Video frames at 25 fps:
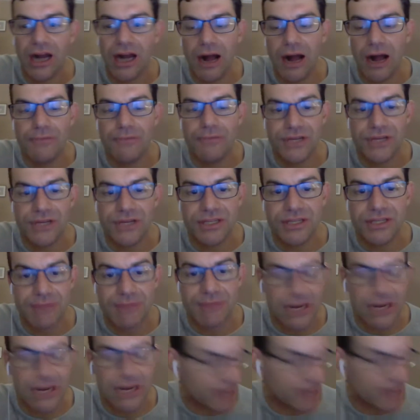producer
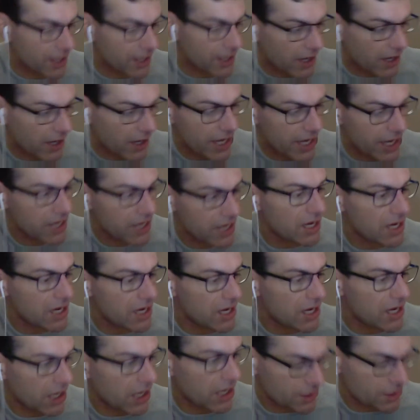Patrick and I,
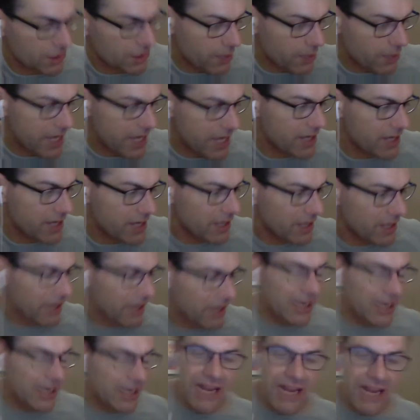last week.
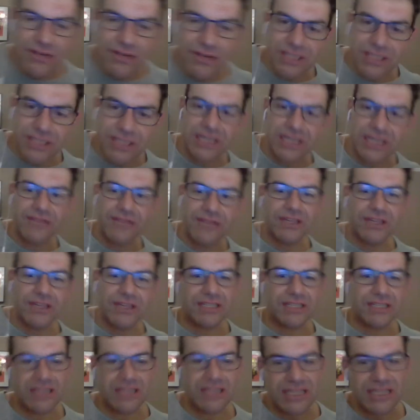Even as
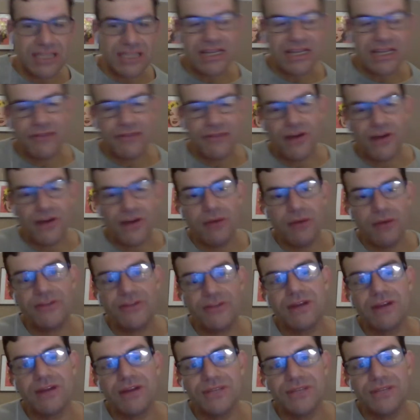this is how far we've
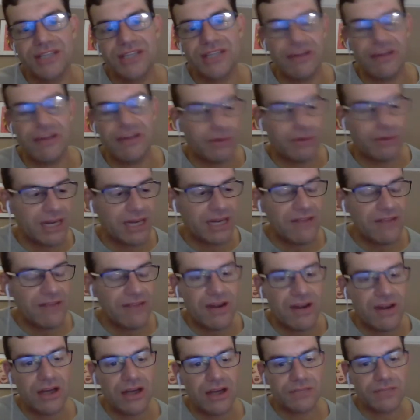come, you see, everyone.
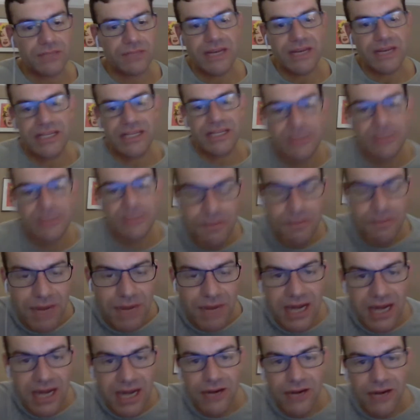Even last week, it seemed
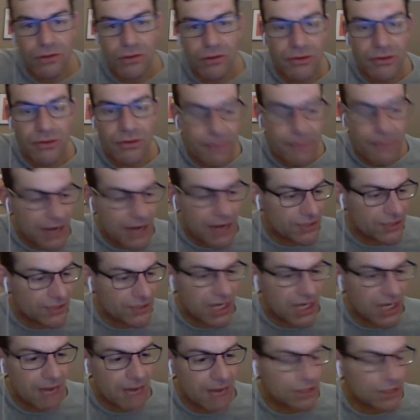completely normal for Patrick to
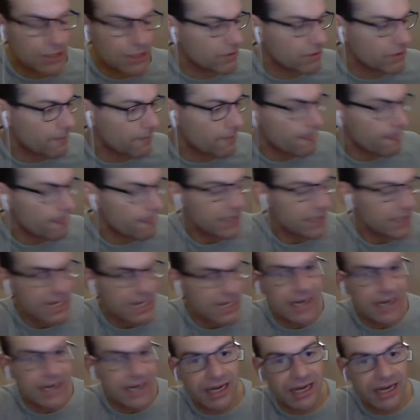come and sort of
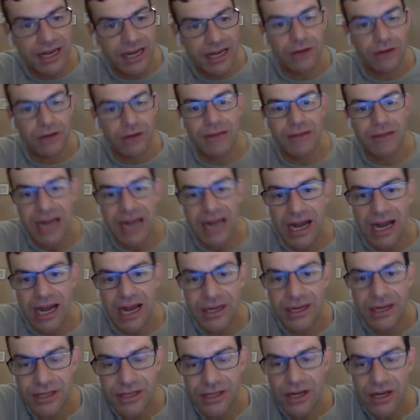technically hold my
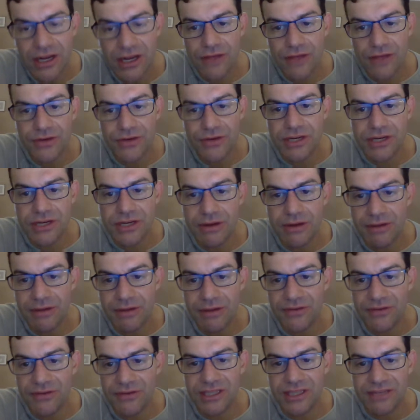hand through doing my
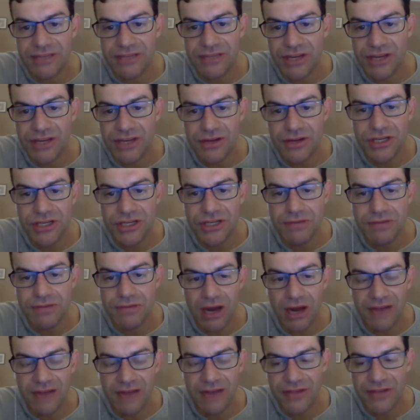first ever YouTube
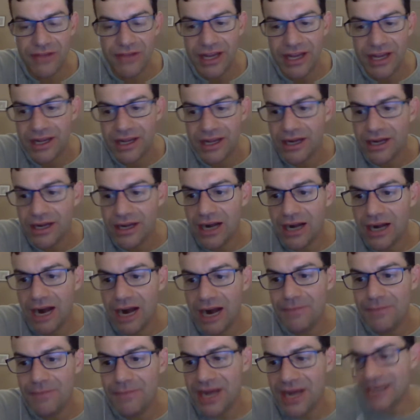live thing.
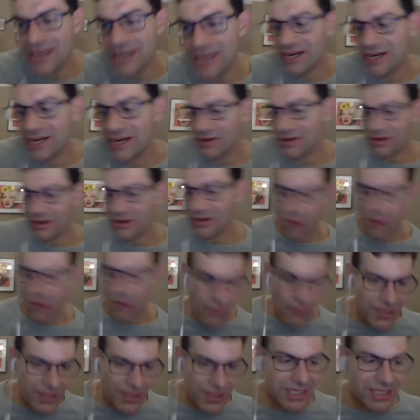And now,
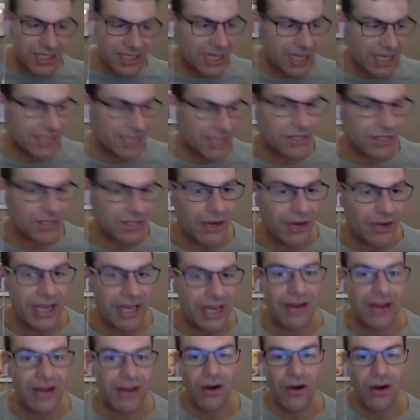obviously, he's not here.